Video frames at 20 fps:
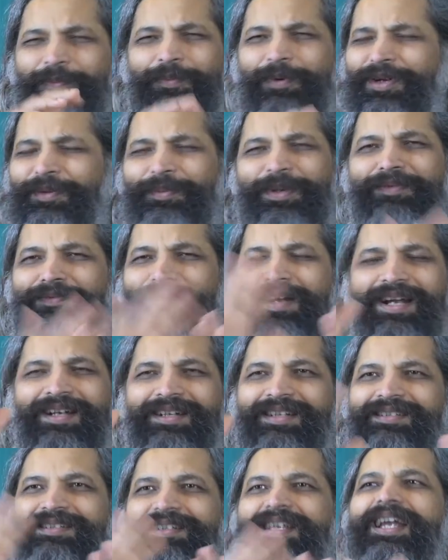what we
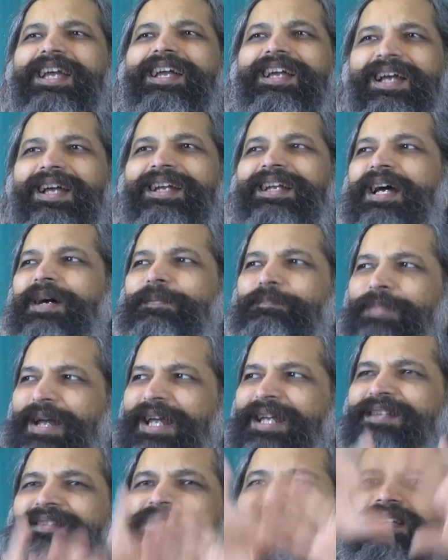find is an
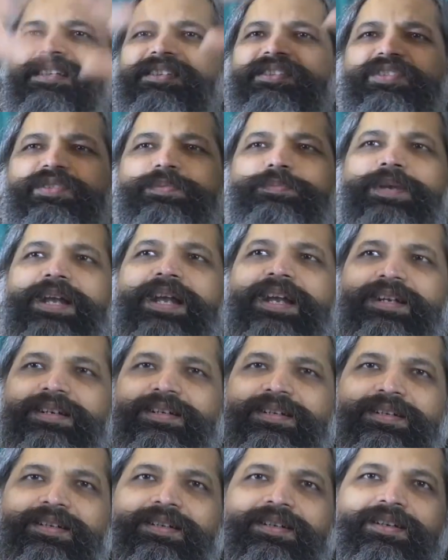amazing
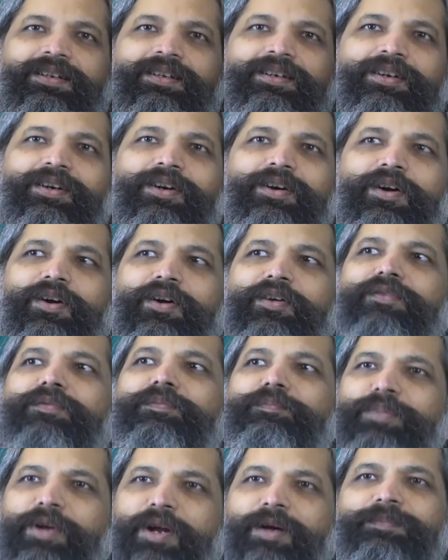spread of
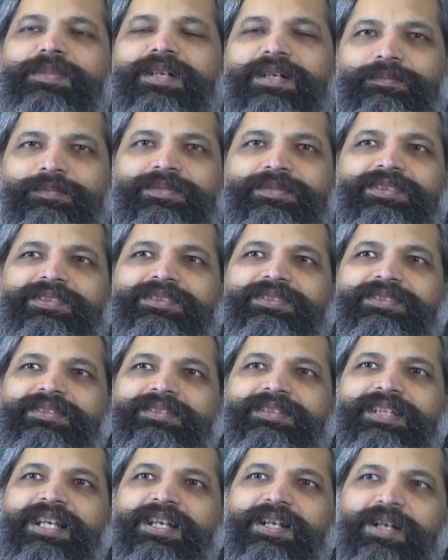problems,
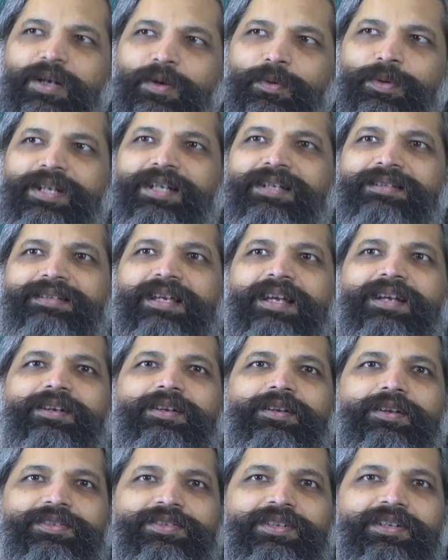including
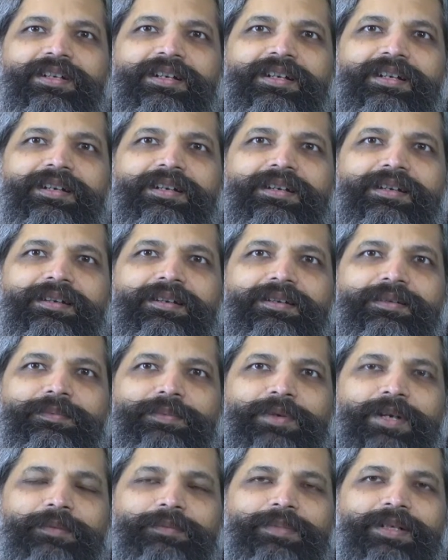psychological
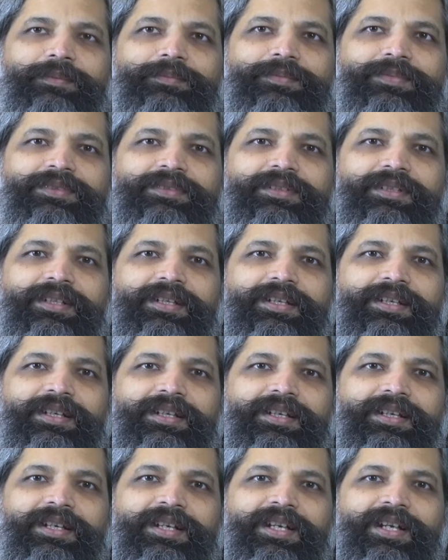problems,
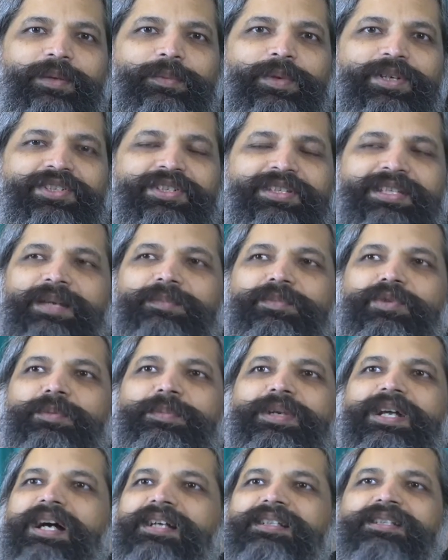which seem to
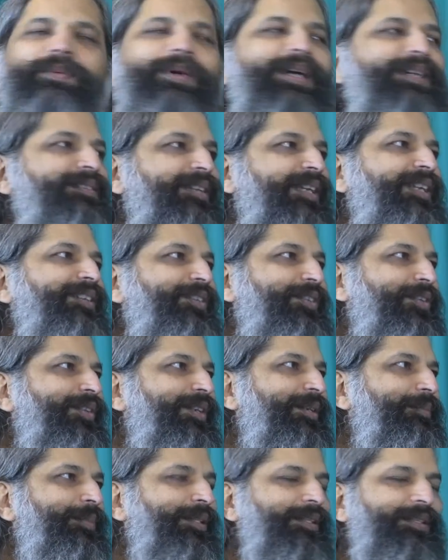be otherwise
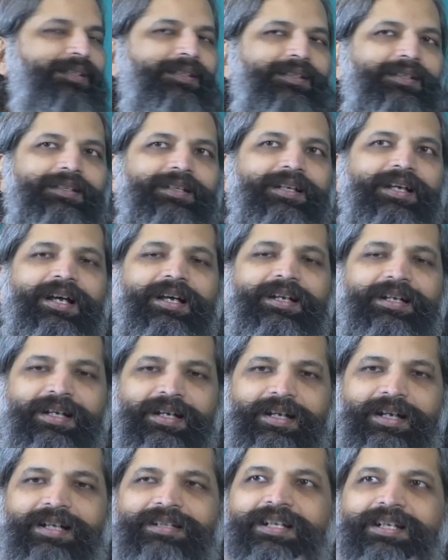incurable, are
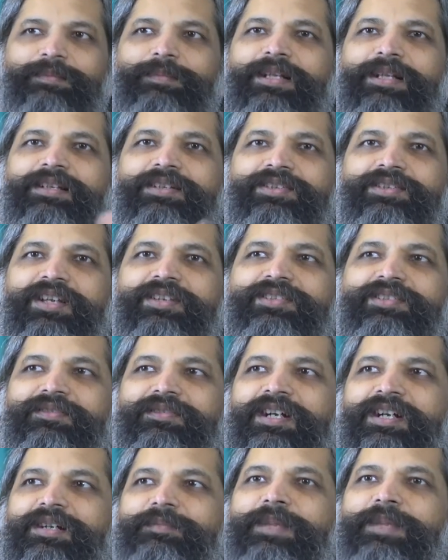corrected by the change
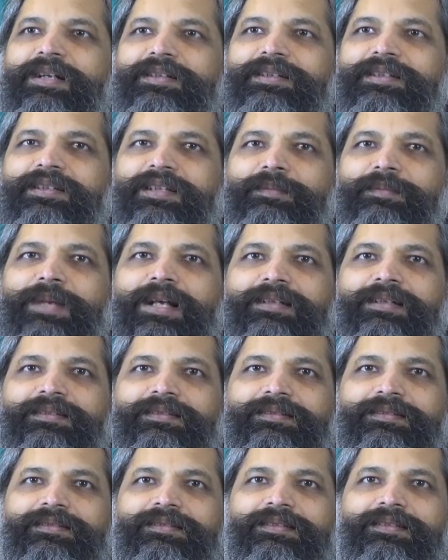of gut bacteria
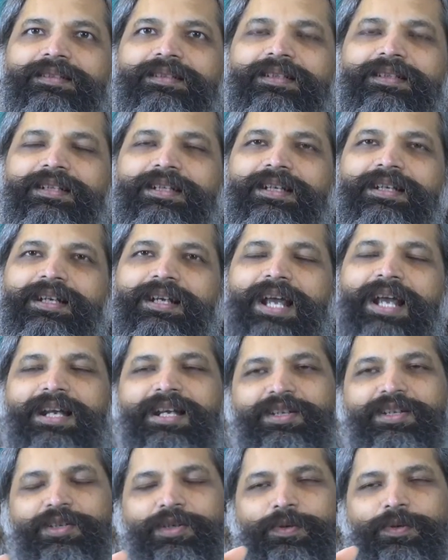balance. And
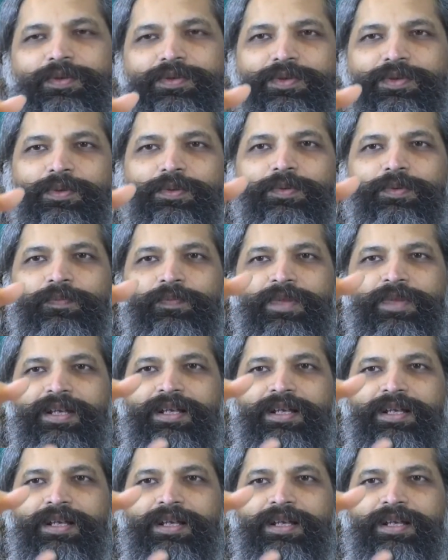it shows you